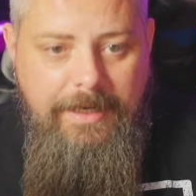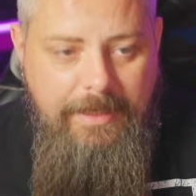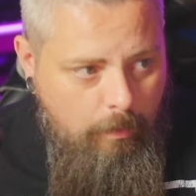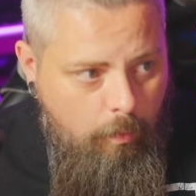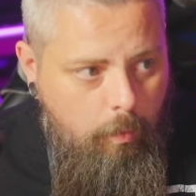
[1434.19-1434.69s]

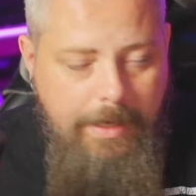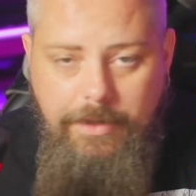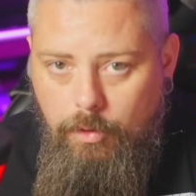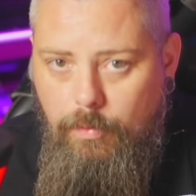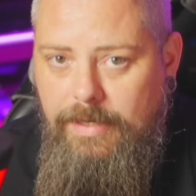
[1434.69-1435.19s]
And now we
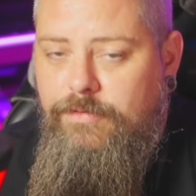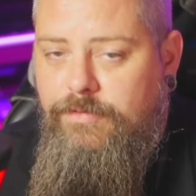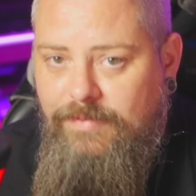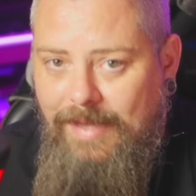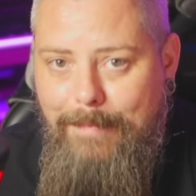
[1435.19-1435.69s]
know it is
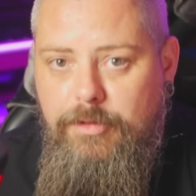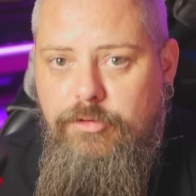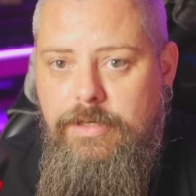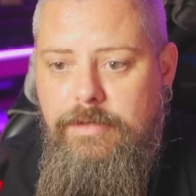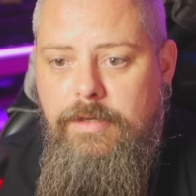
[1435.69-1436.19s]

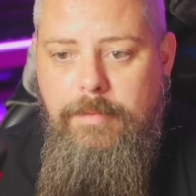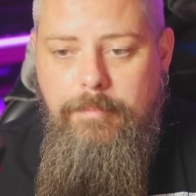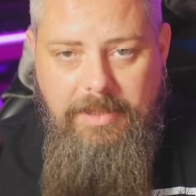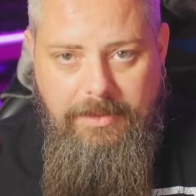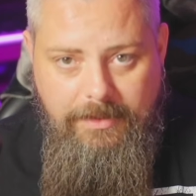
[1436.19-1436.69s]
damaging
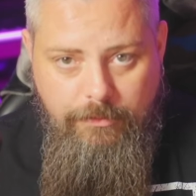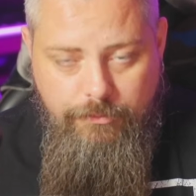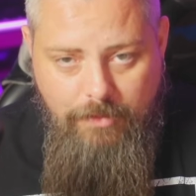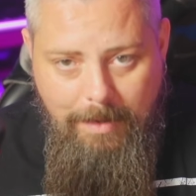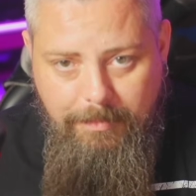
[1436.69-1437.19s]

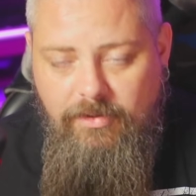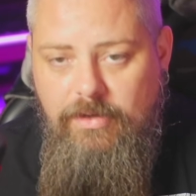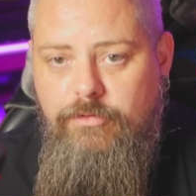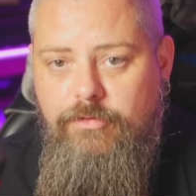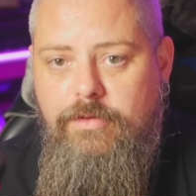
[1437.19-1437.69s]
buildings'
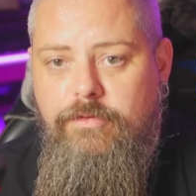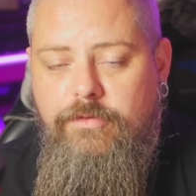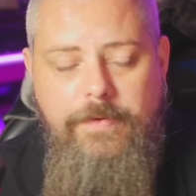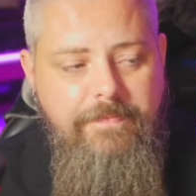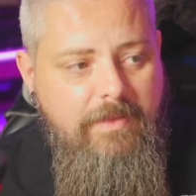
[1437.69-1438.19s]
reputations.